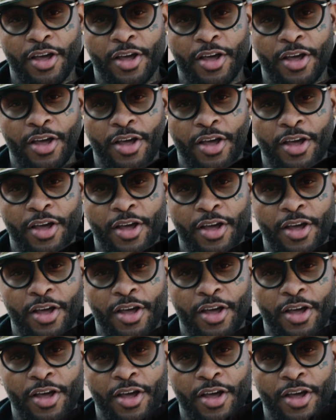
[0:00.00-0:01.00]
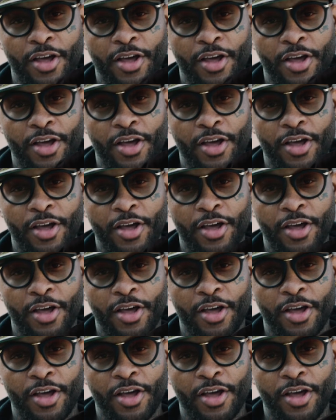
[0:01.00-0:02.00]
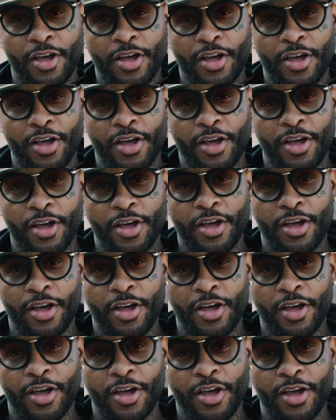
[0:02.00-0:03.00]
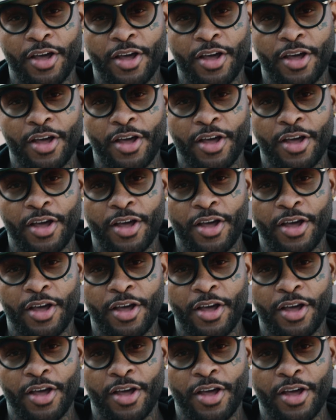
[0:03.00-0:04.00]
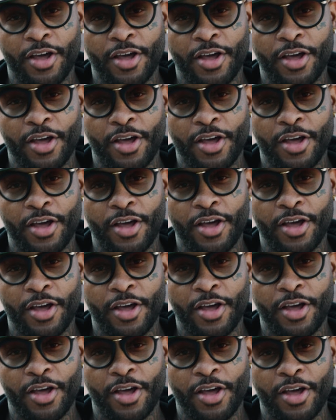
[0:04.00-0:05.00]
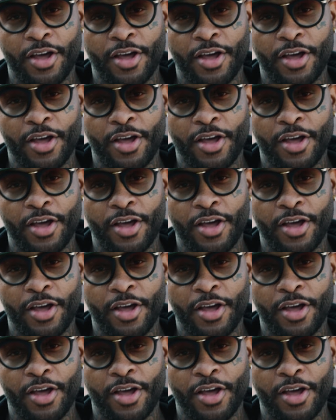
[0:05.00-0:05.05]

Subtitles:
(silent)